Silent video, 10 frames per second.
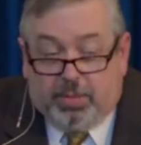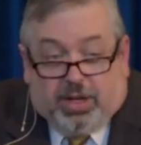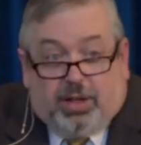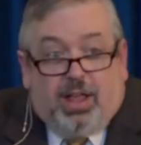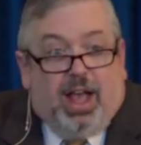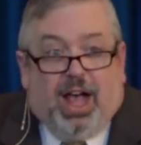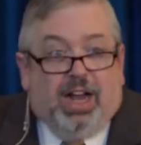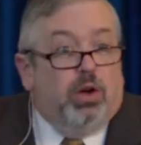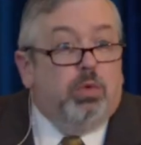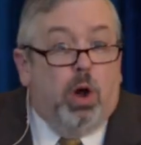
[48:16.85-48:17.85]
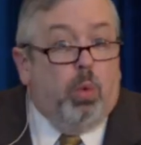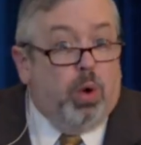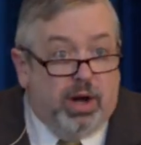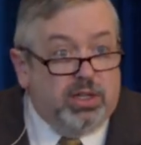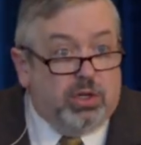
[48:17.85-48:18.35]
I mean, I don't know
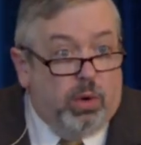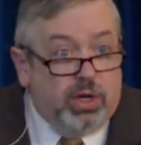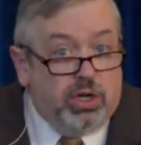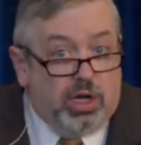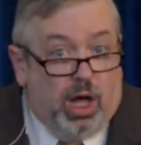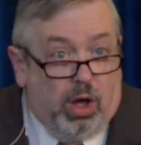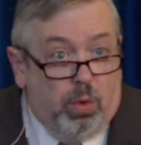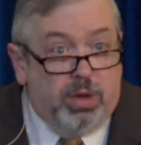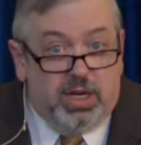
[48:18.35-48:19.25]
where it's going to go,